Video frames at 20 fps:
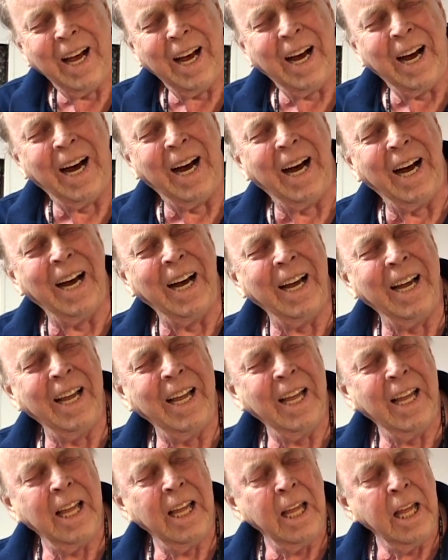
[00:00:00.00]
Uh,
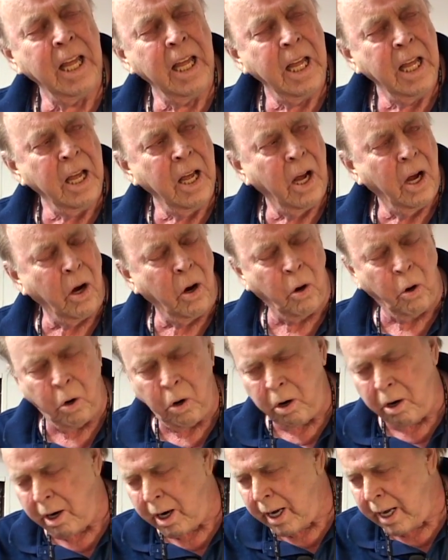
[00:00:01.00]

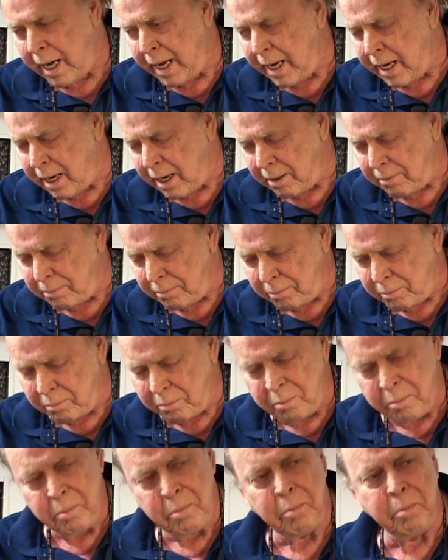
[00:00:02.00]
or a uh,
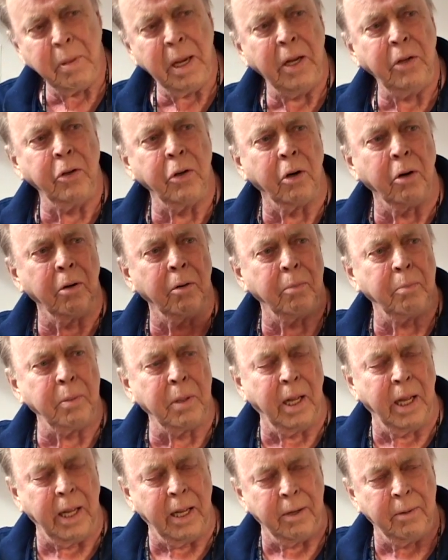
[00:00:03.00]
major
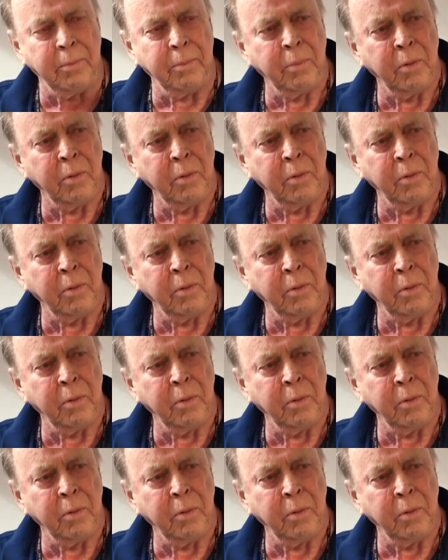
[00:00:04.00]
plant.